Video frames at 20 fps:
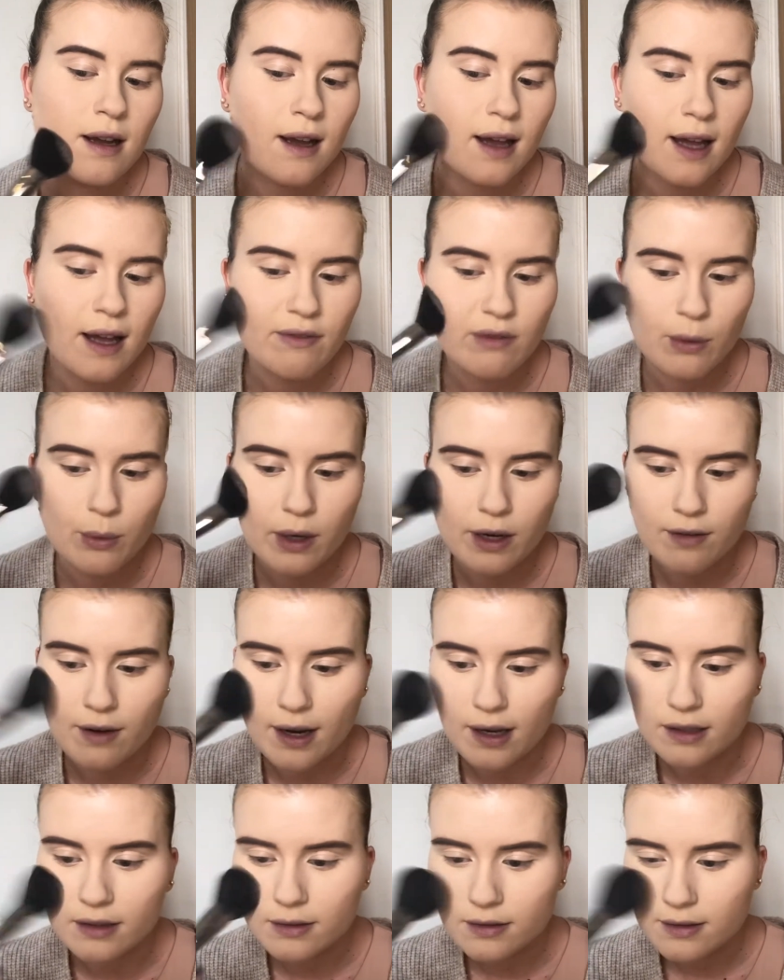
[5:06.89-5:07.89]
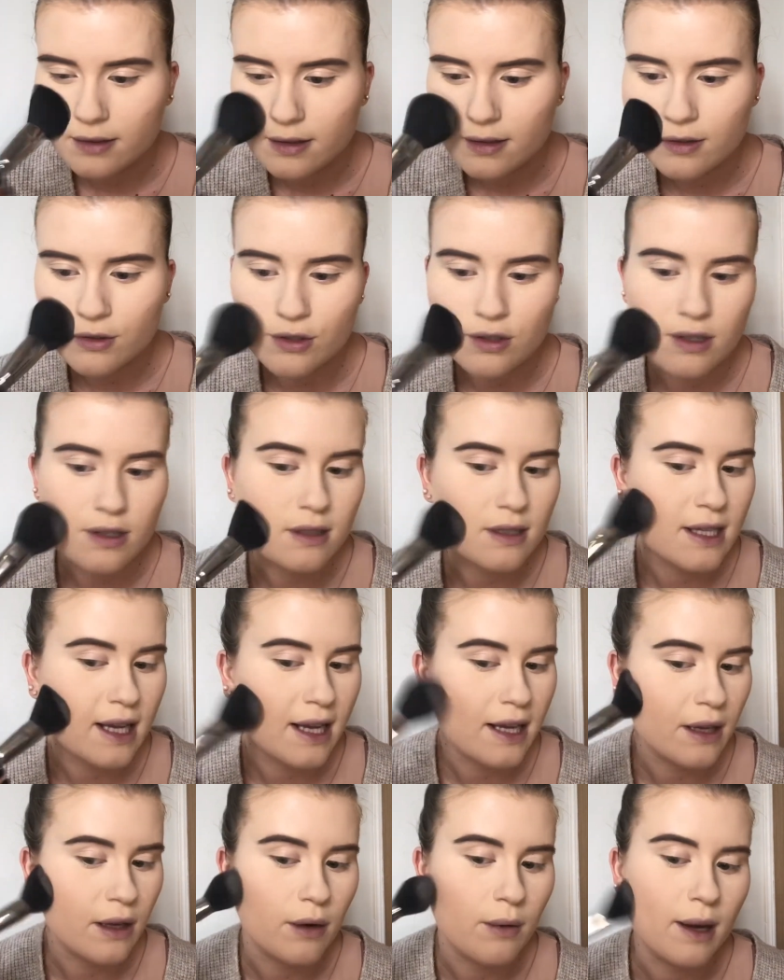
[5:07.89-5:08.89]
everywhere else just to
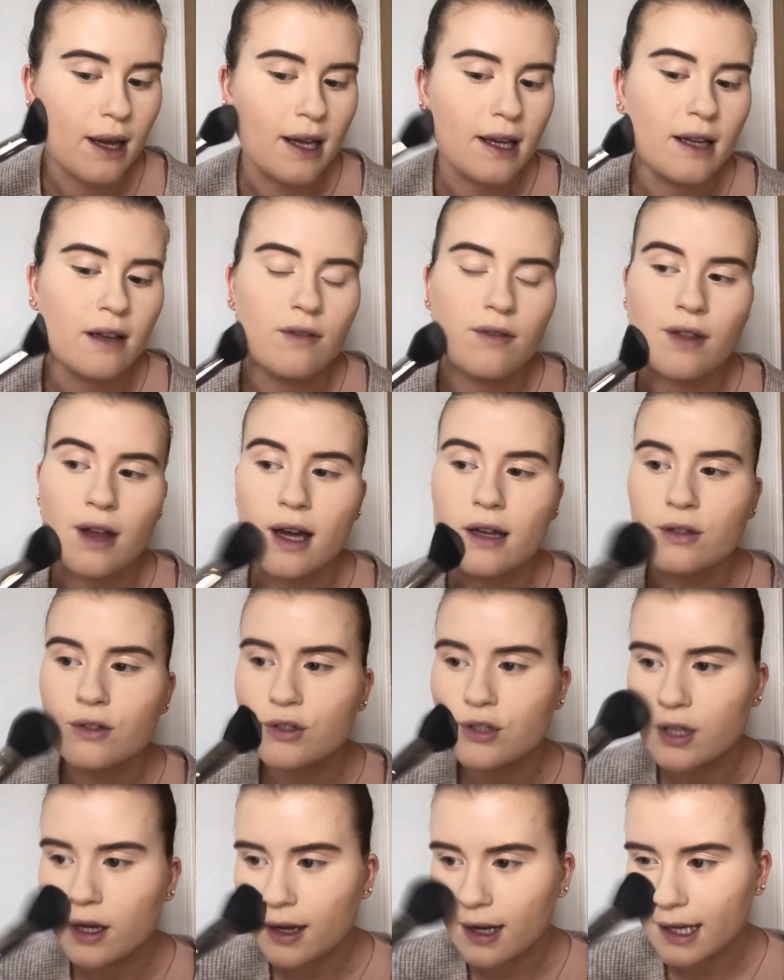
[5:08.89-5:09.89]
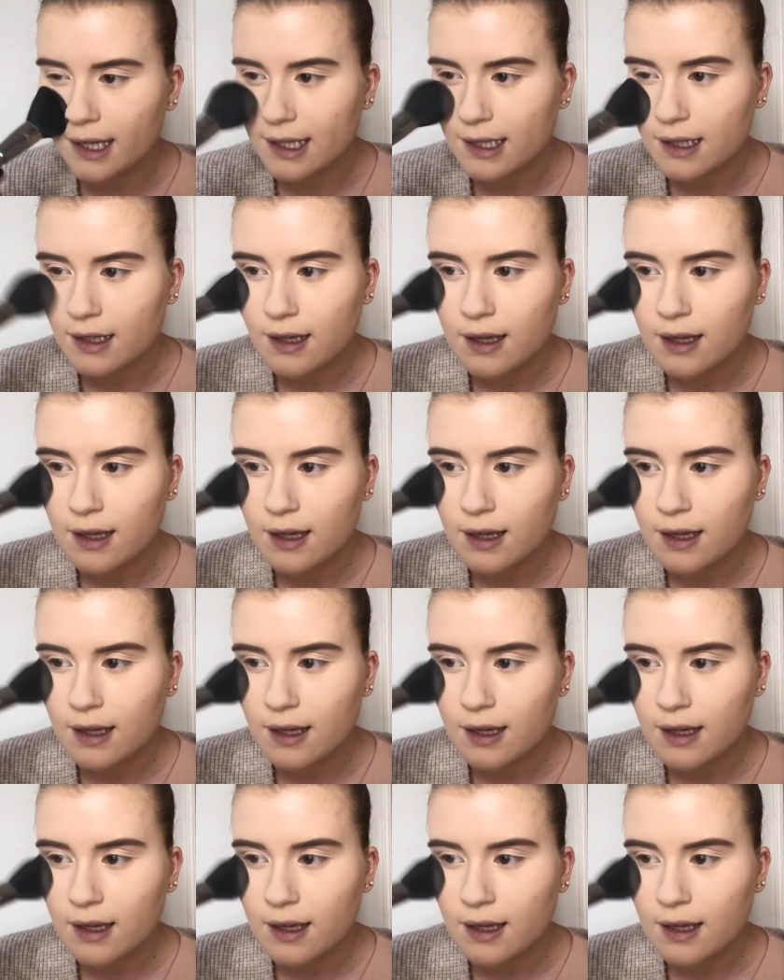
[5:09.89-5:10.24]
take away any of that shine.